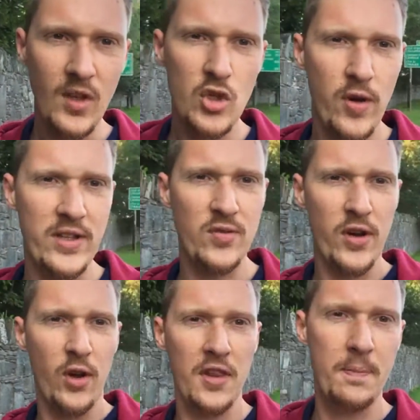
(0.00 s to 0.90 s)

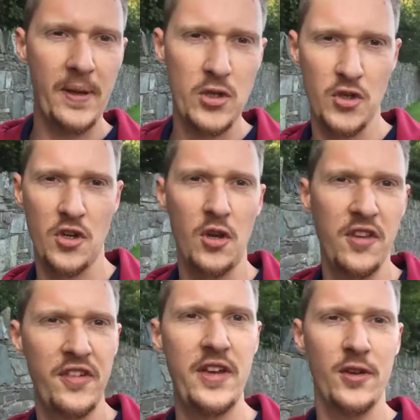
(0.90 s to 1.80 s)
transferring all the pictures and all
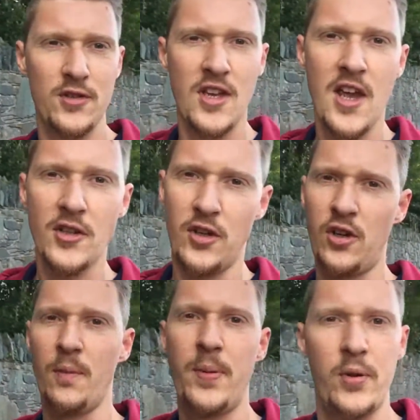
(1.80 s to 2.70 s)
the videos to the
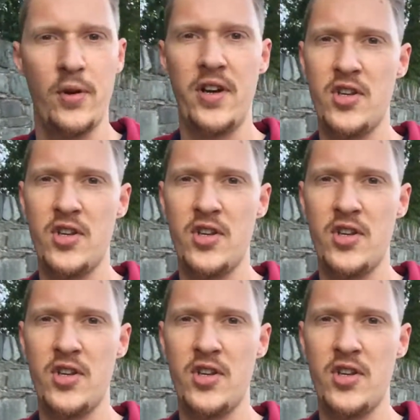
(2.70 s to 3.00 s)
computer,